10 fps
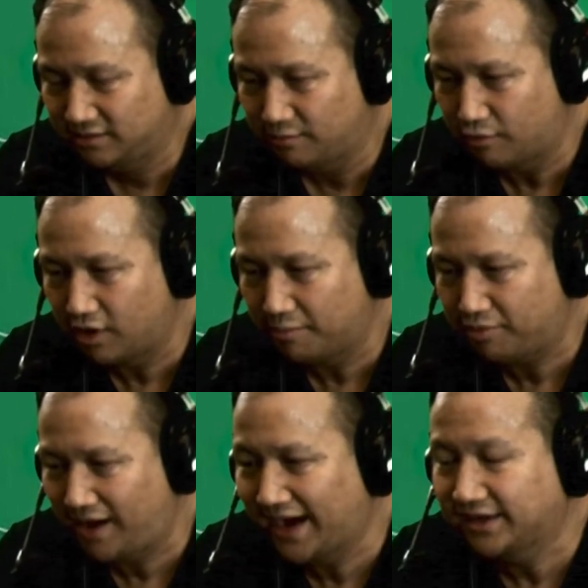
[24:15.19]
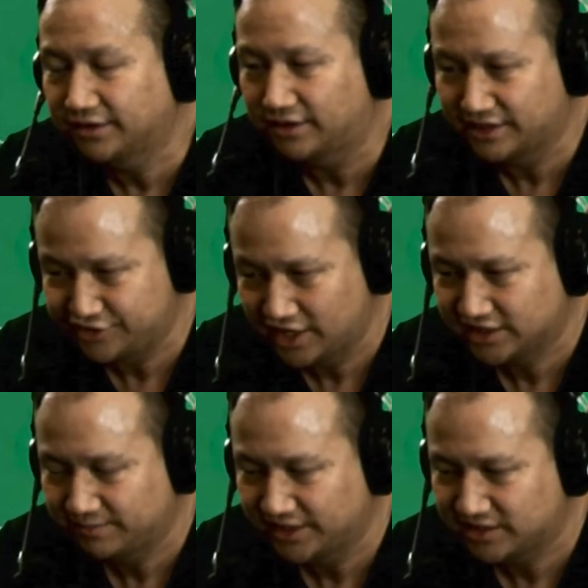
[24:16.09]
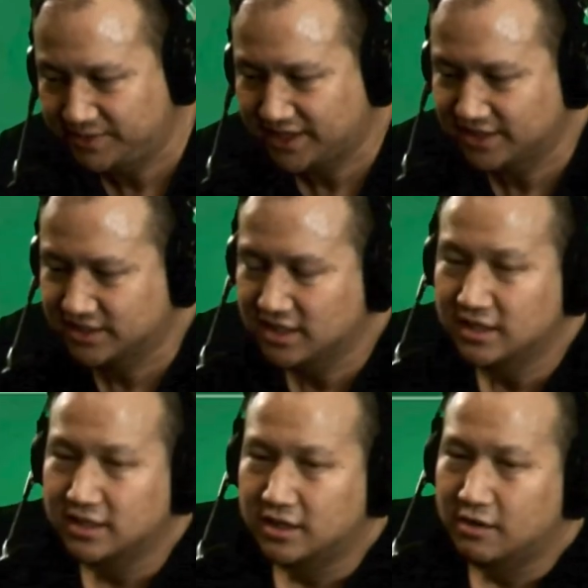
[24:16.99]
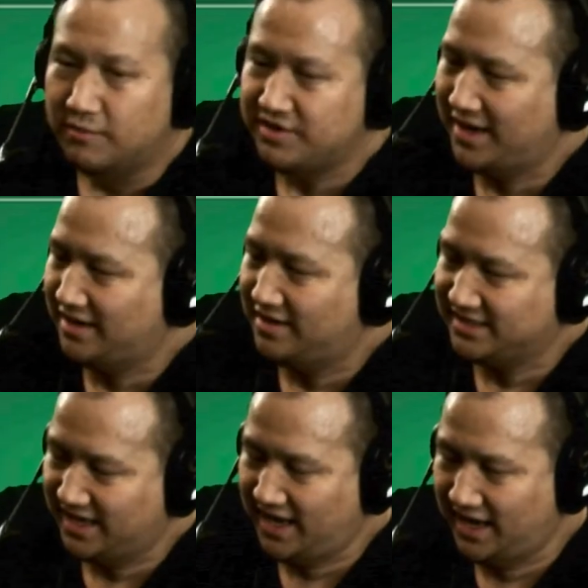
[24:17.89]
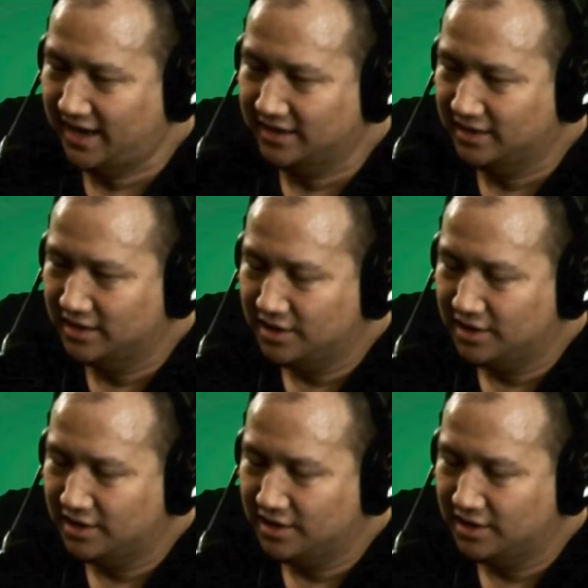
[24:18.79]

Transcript: more practical adjustments, because when you analyze a hand